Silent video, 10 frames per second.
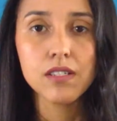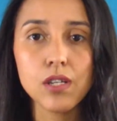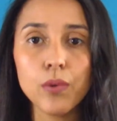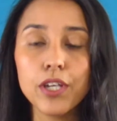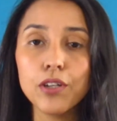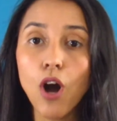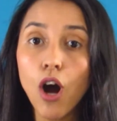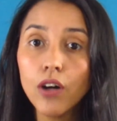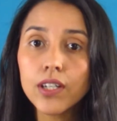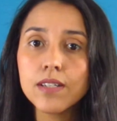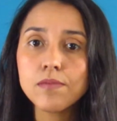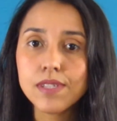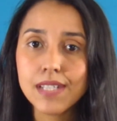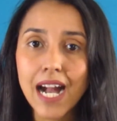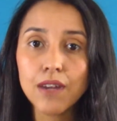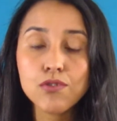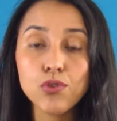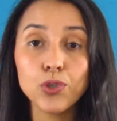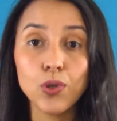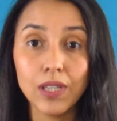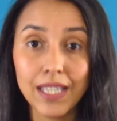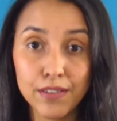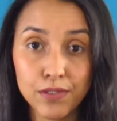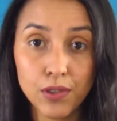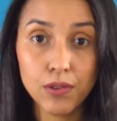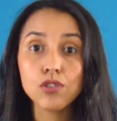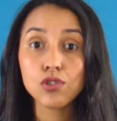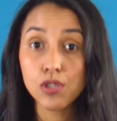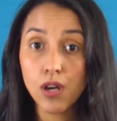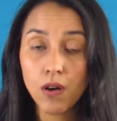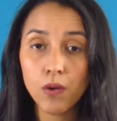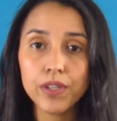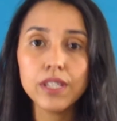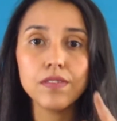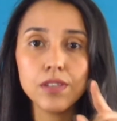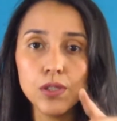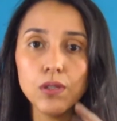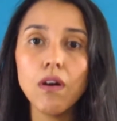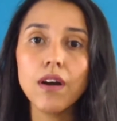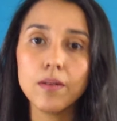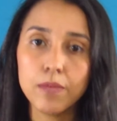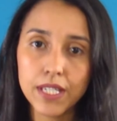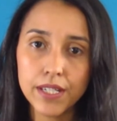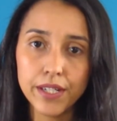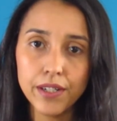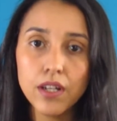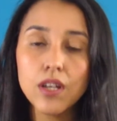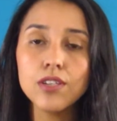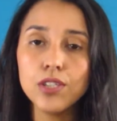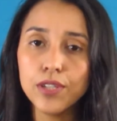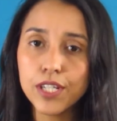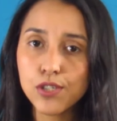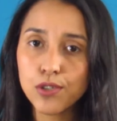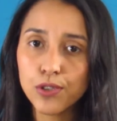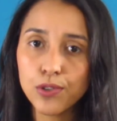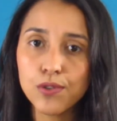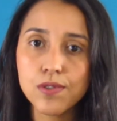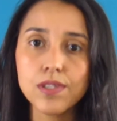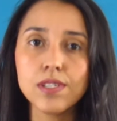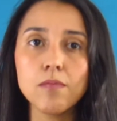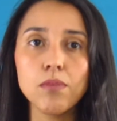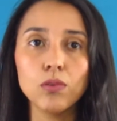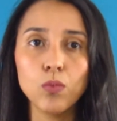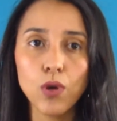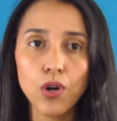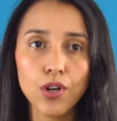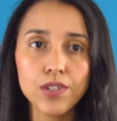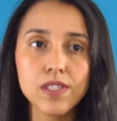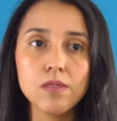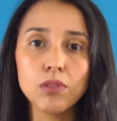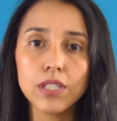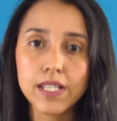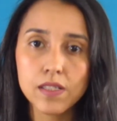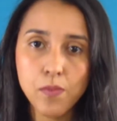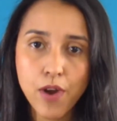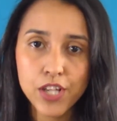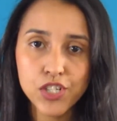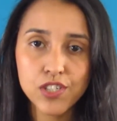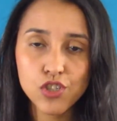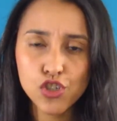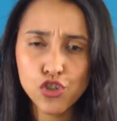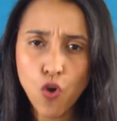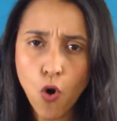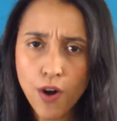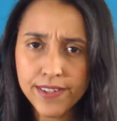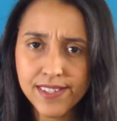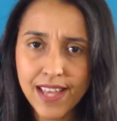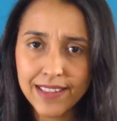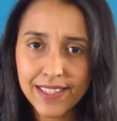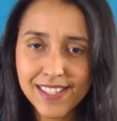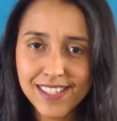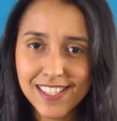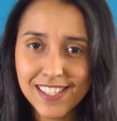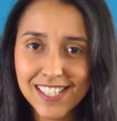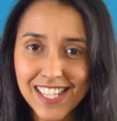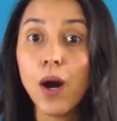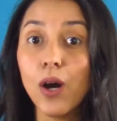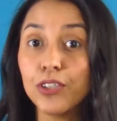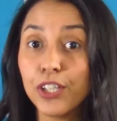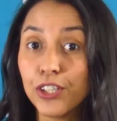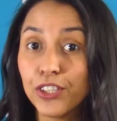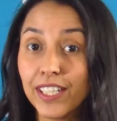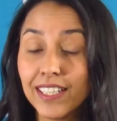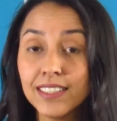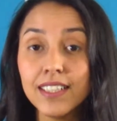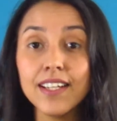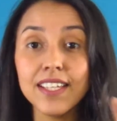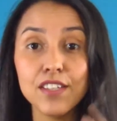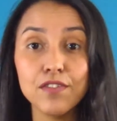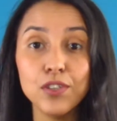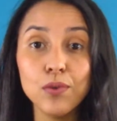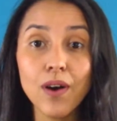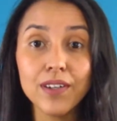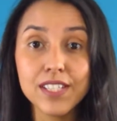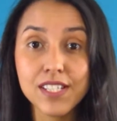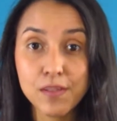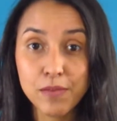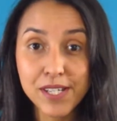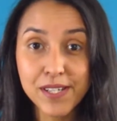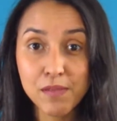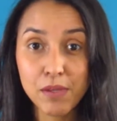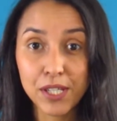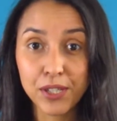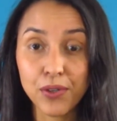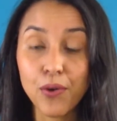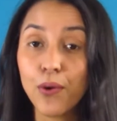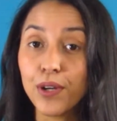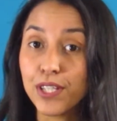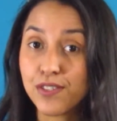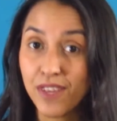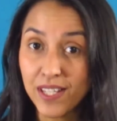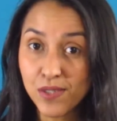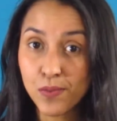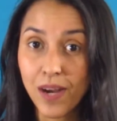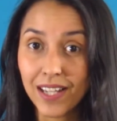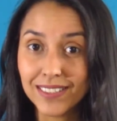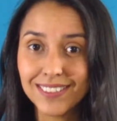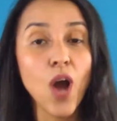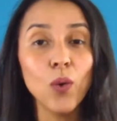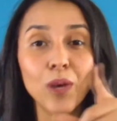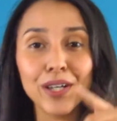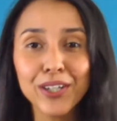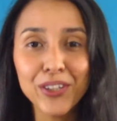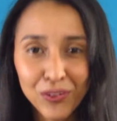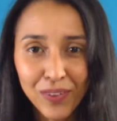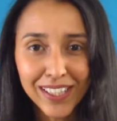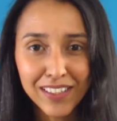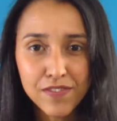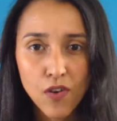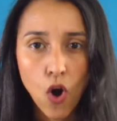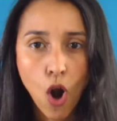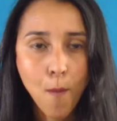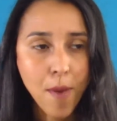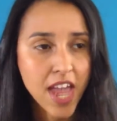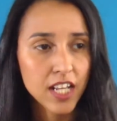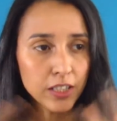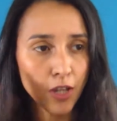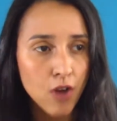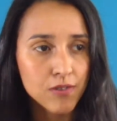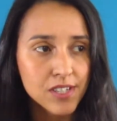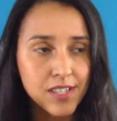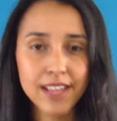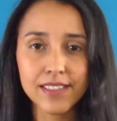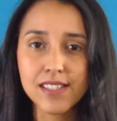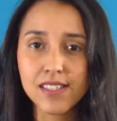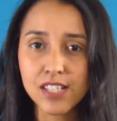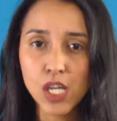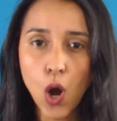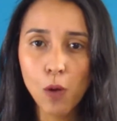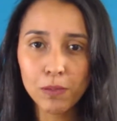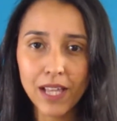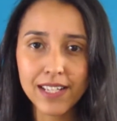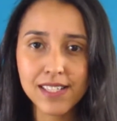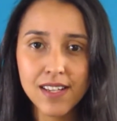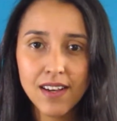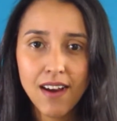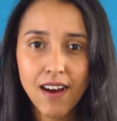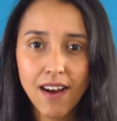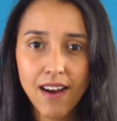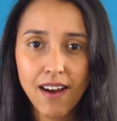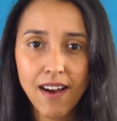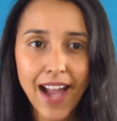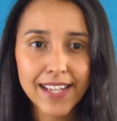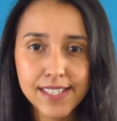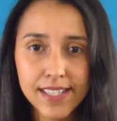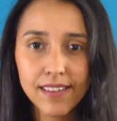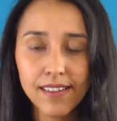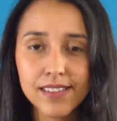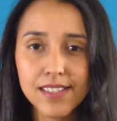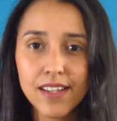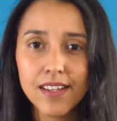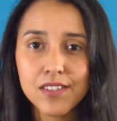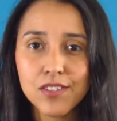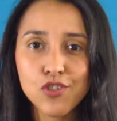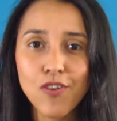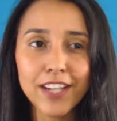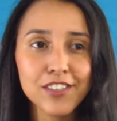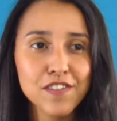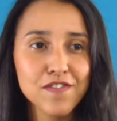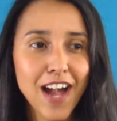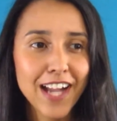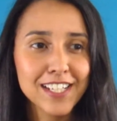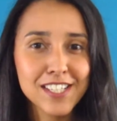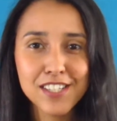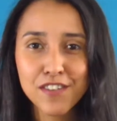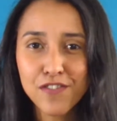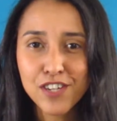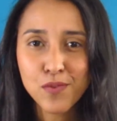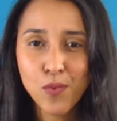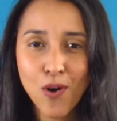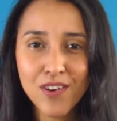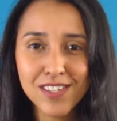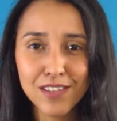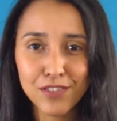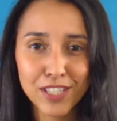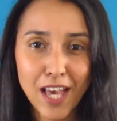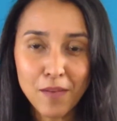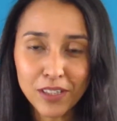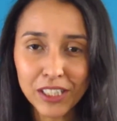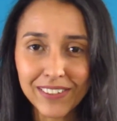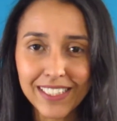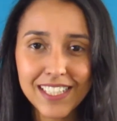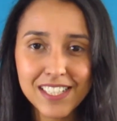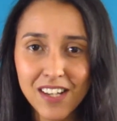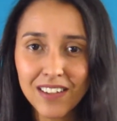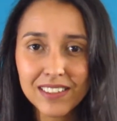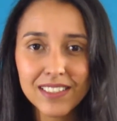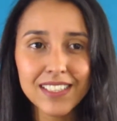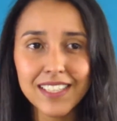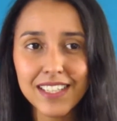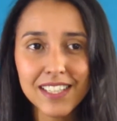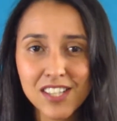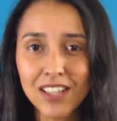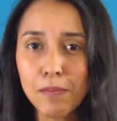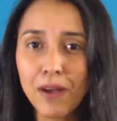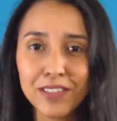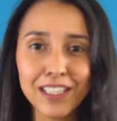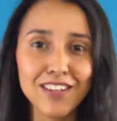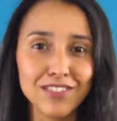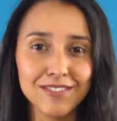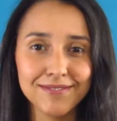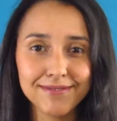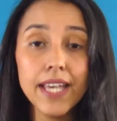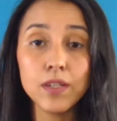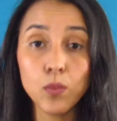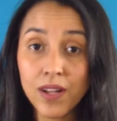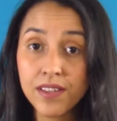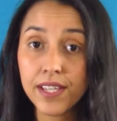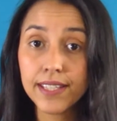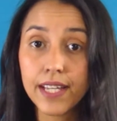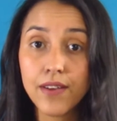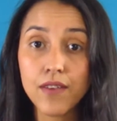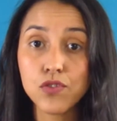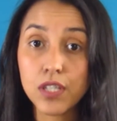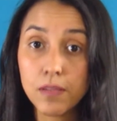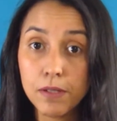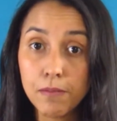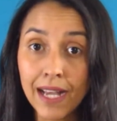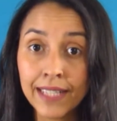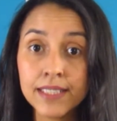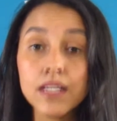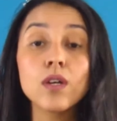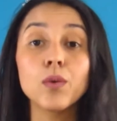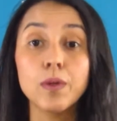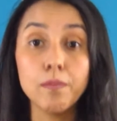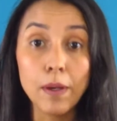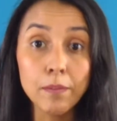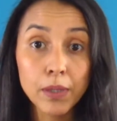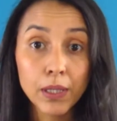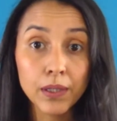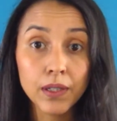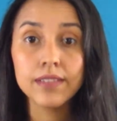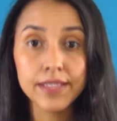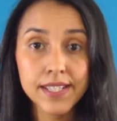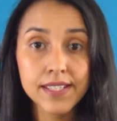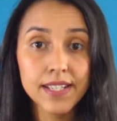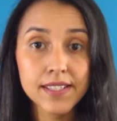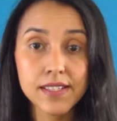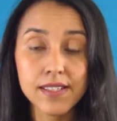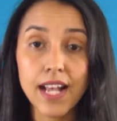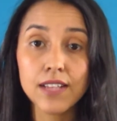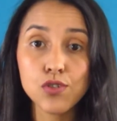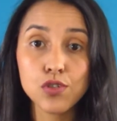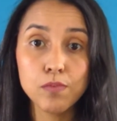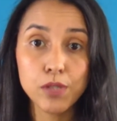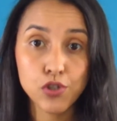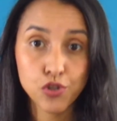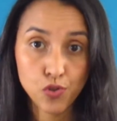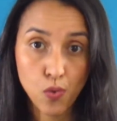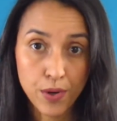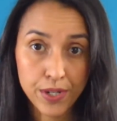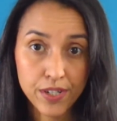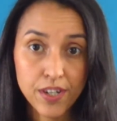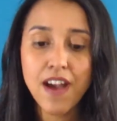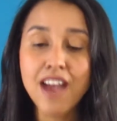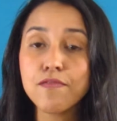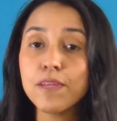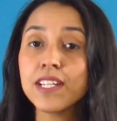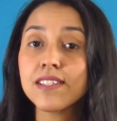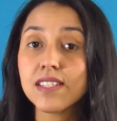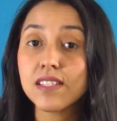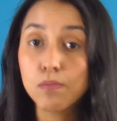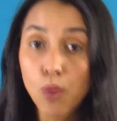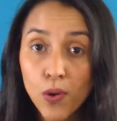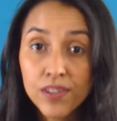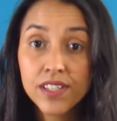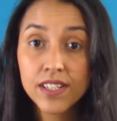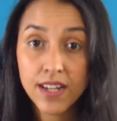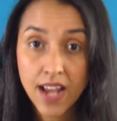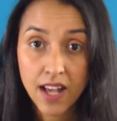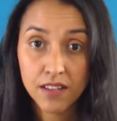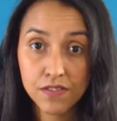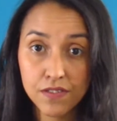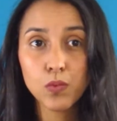So it all comes down to your level. So if you are a beginner, you need to use simple words, simple expressions, short sentences. On the other hand, if you are an intermediate speaker or an advanced one, what are you waiting for? Make long sentences, complex ideas, try to find different words and vocabulary. It's all about the level. And one thing that you have to keep in mind, remember, this exercise should be short. 5 minutes is more than enough.